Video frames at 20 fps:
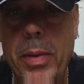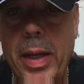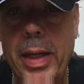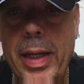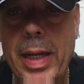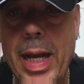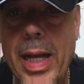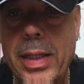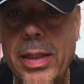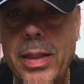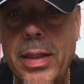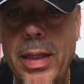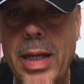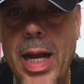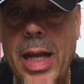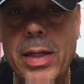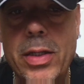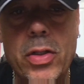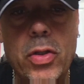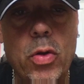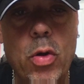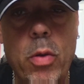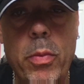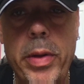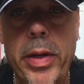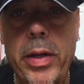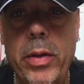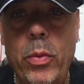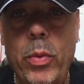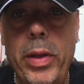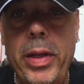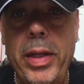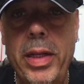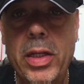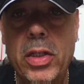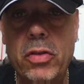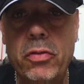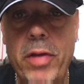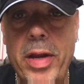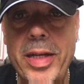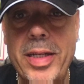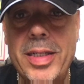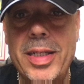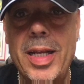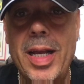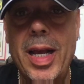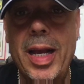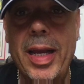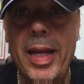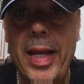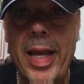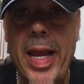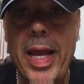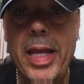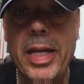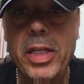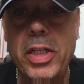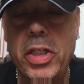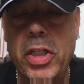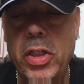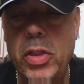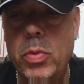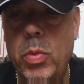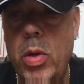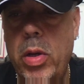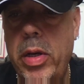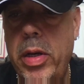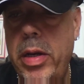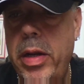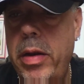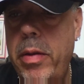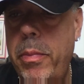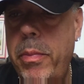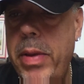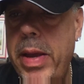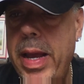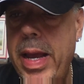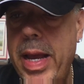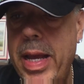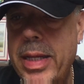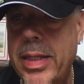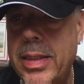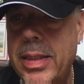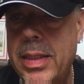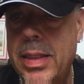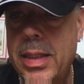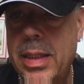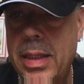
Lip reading: Got Stormy to win this race again. She's won it in the past.